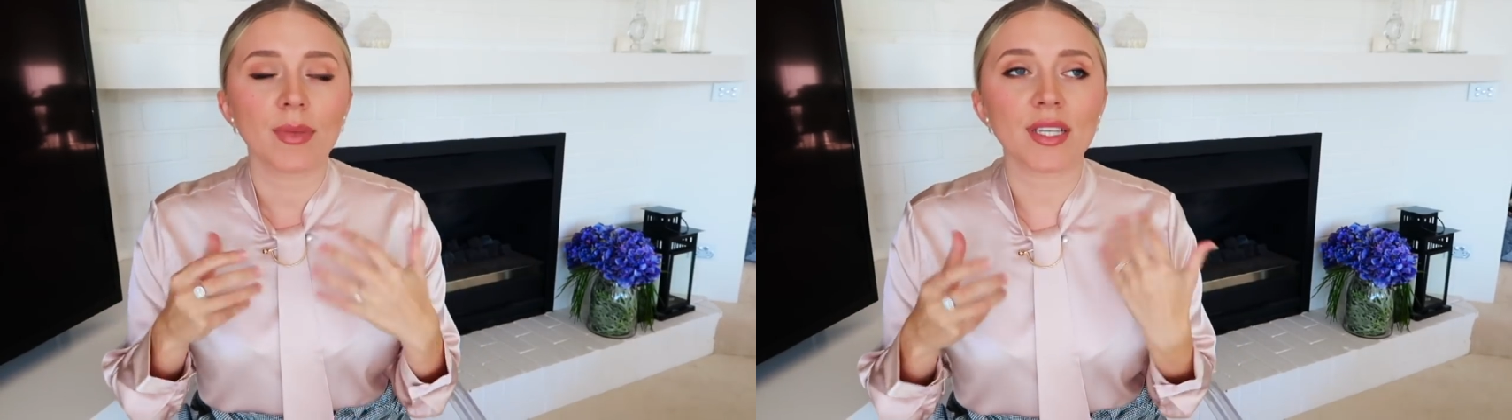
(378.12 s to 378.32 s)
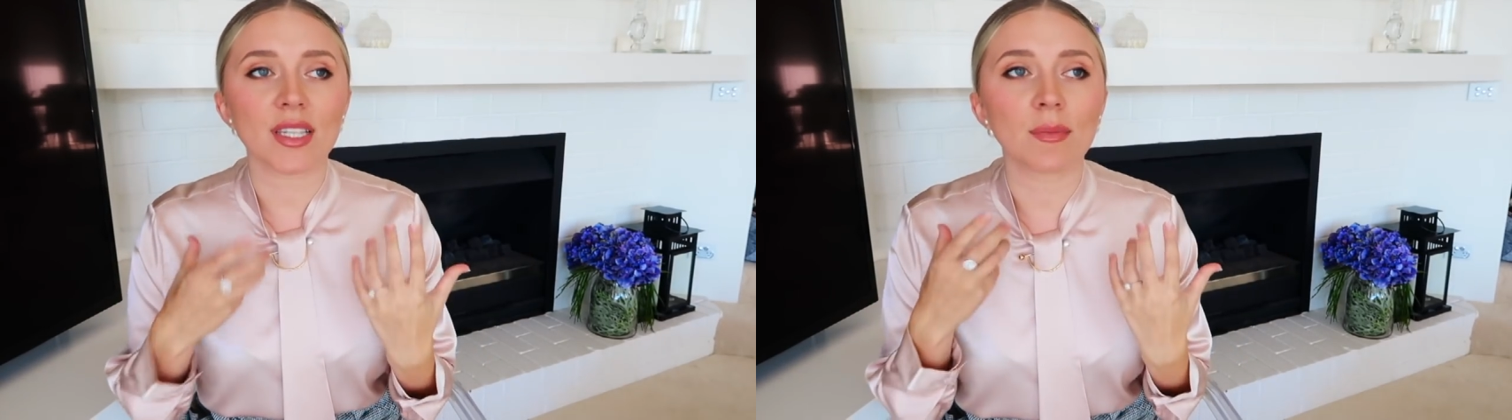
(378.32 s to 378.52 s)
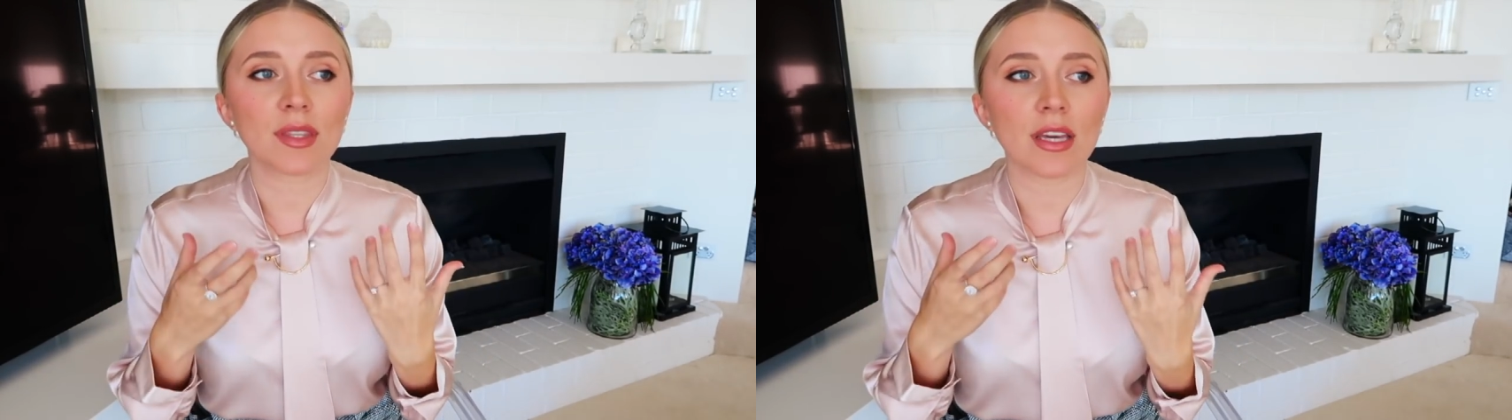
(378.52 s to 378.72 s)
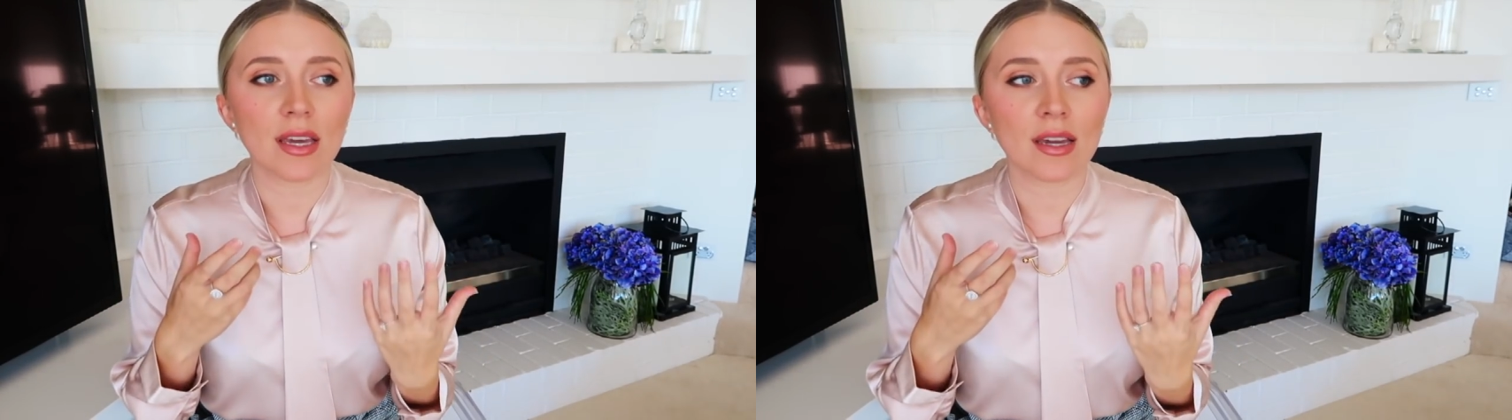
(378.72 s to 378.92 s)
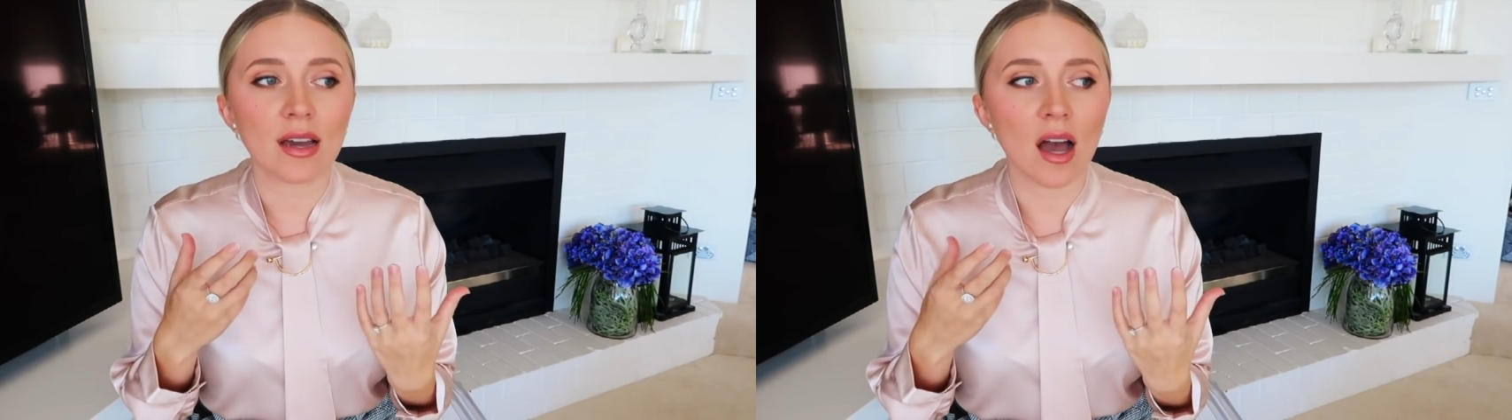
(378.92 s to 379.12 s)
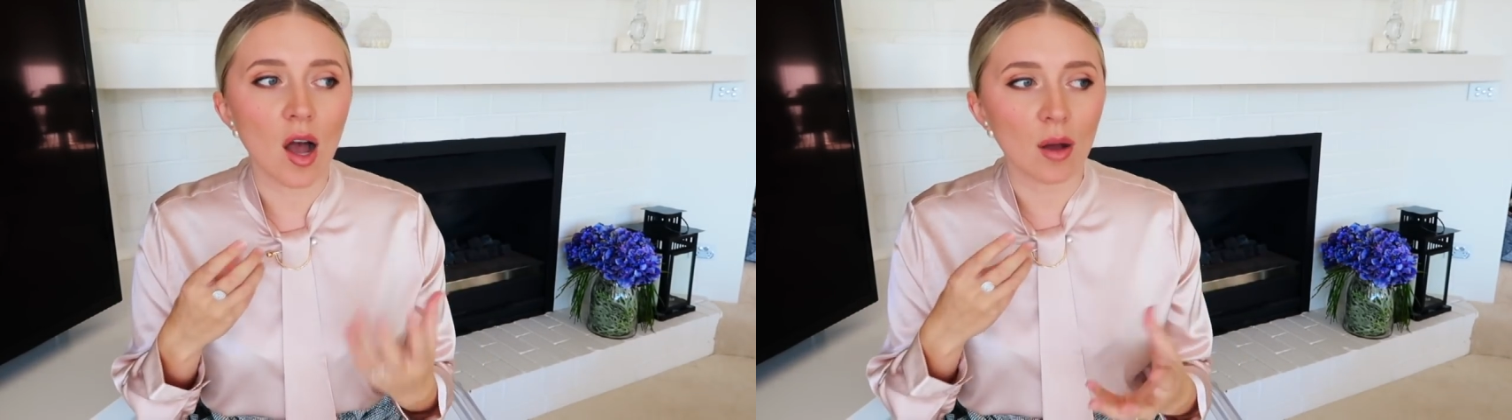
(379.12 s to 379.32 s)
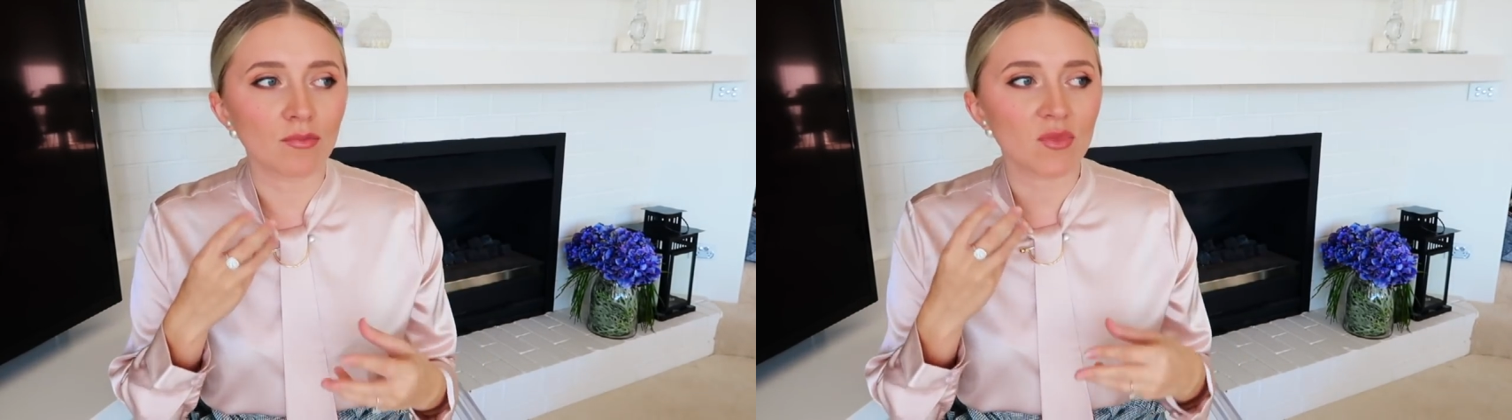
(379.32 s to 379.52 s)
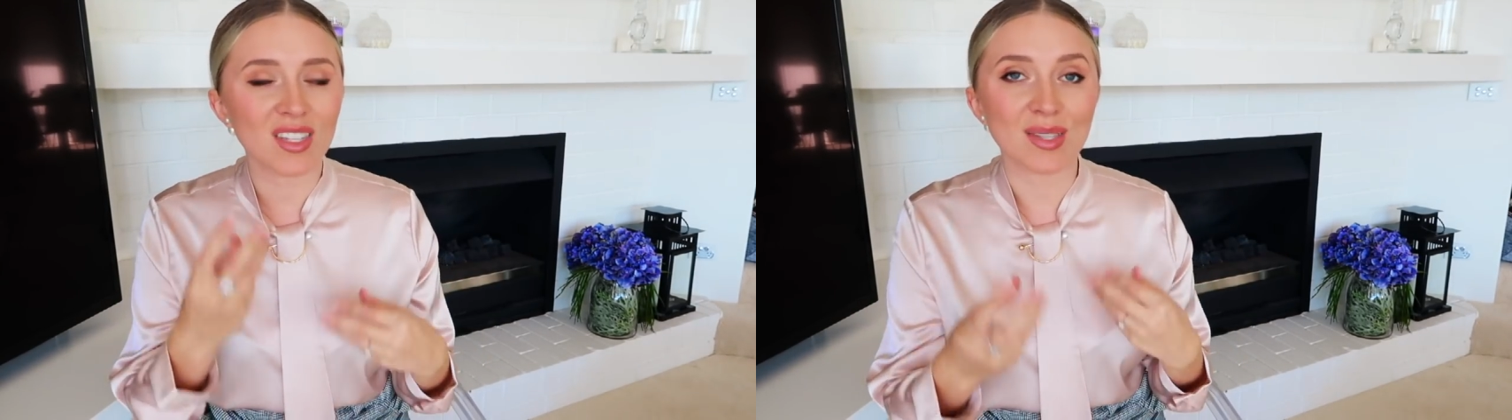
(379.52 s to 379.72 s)
but something
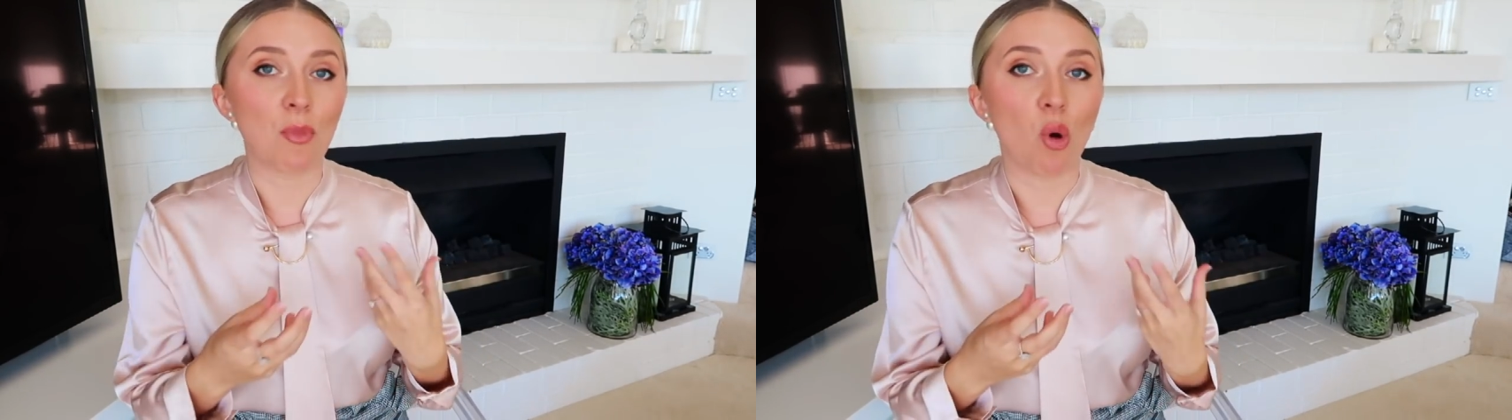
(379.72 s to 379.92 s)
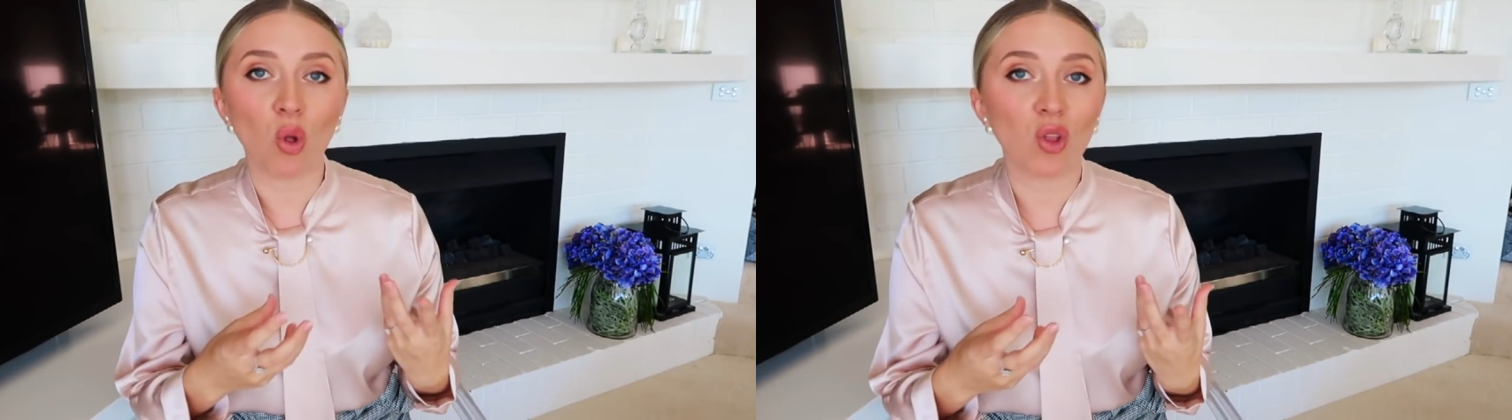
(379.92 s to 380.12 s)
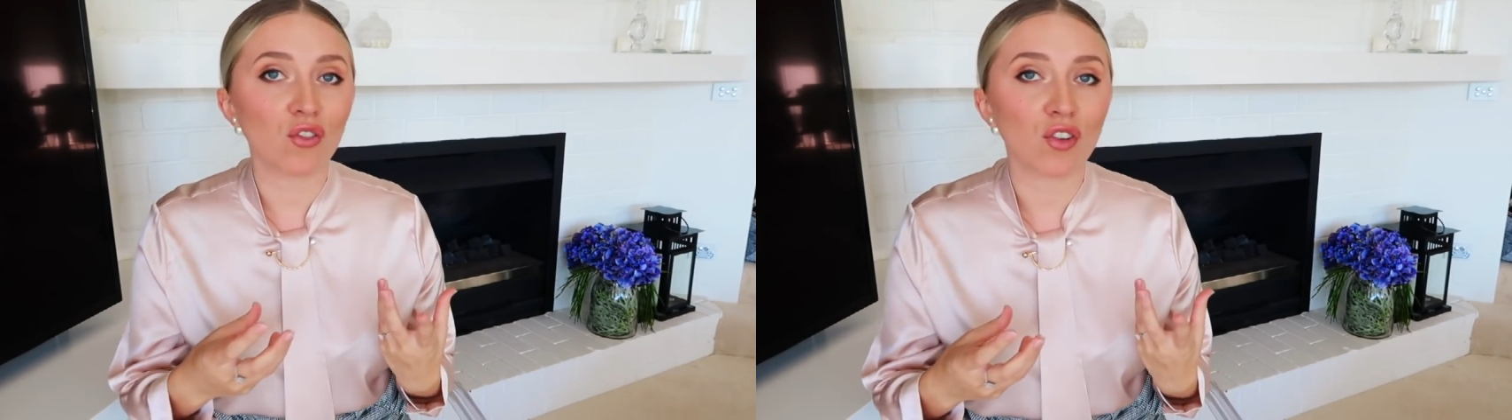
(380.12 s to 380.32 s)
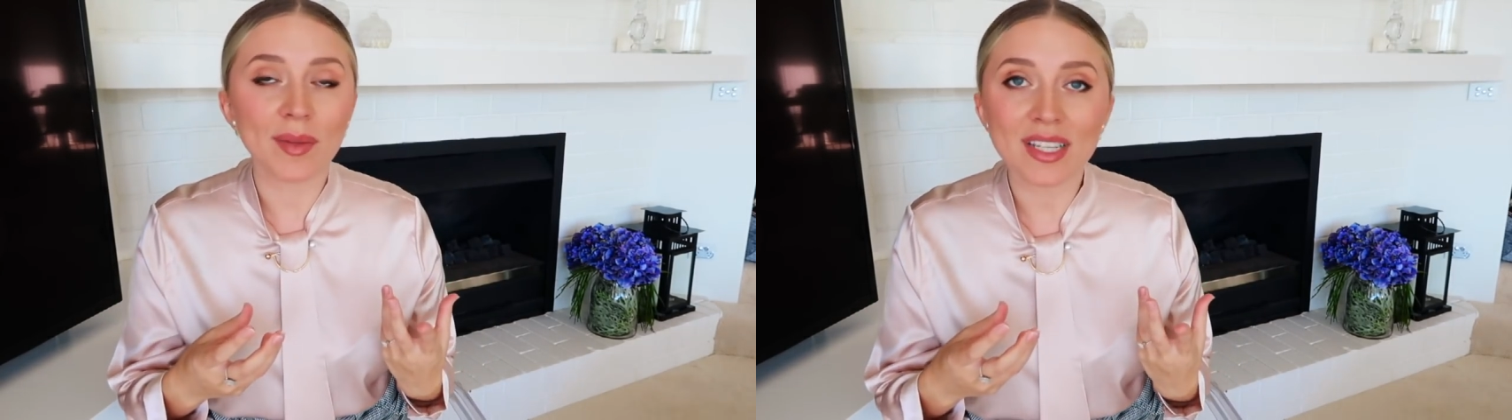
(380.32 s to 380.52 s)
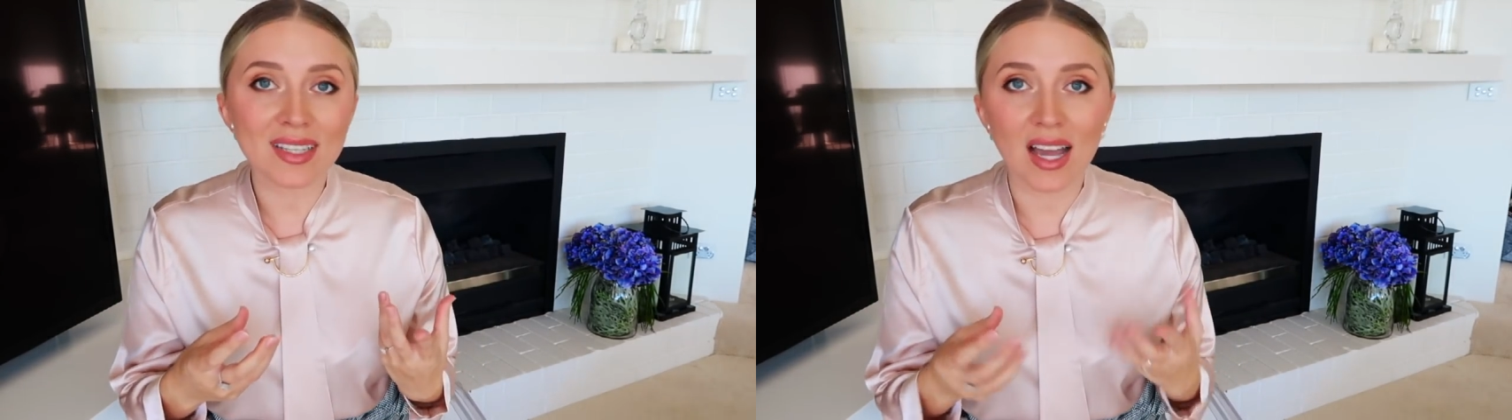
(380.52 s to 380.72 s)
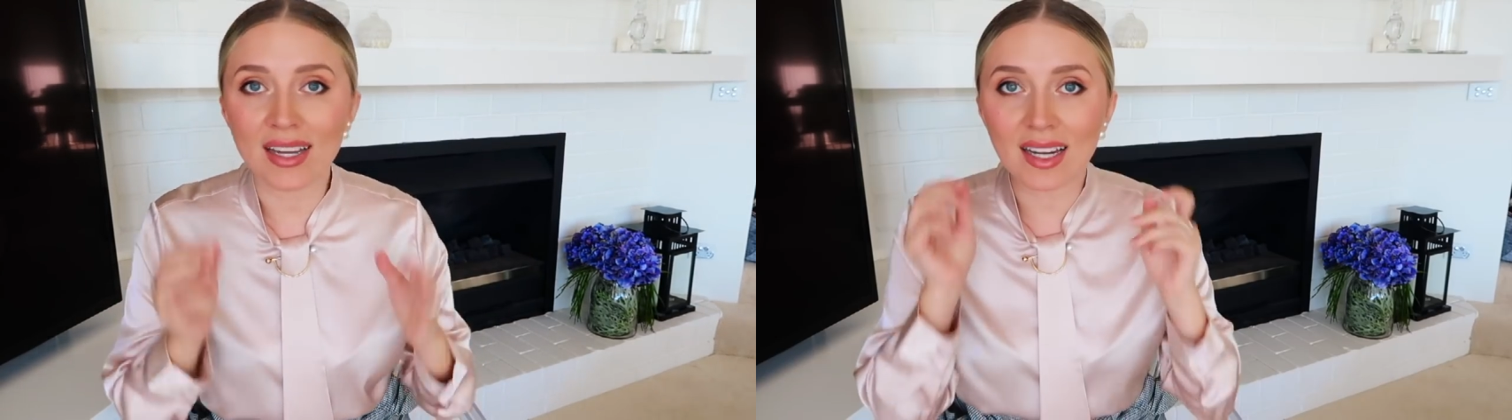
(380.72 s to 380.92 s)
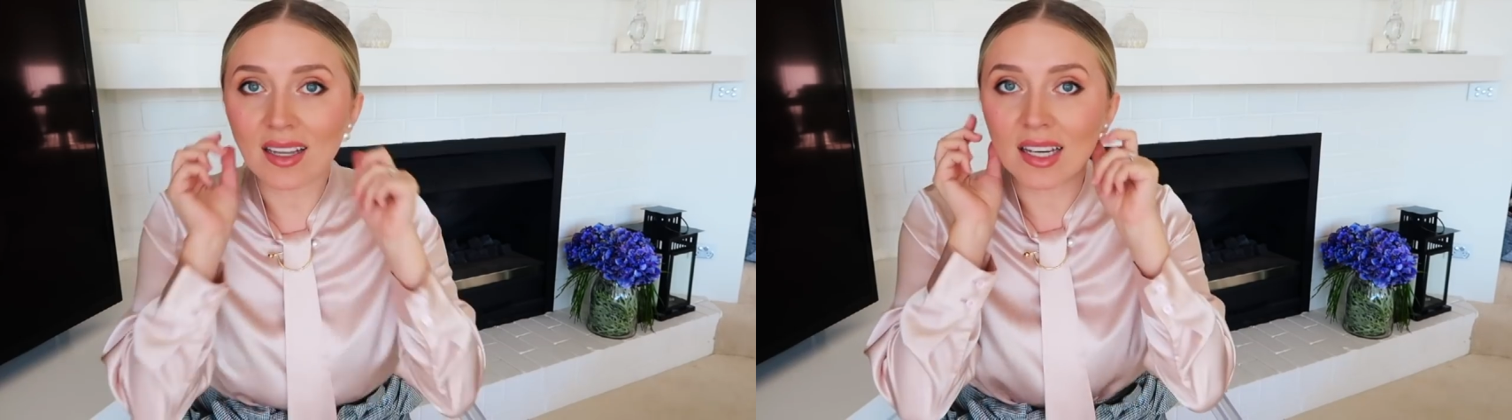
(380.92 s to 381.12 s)
um, small from a designer,